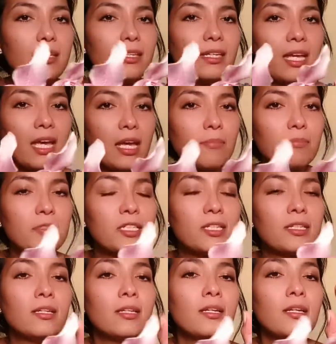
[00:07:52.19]

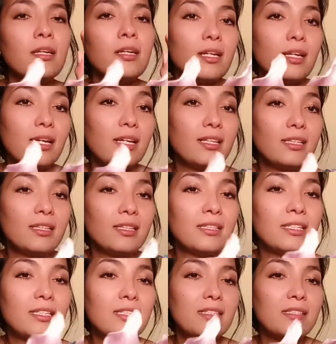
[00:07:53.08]
kept
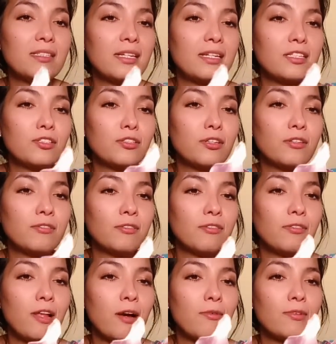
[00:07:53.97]
this texture of the
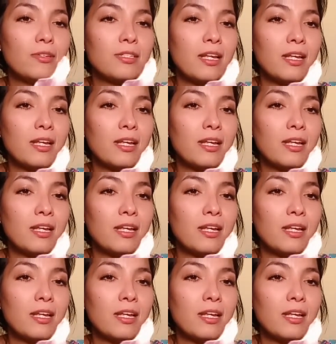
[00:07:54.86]
flowers.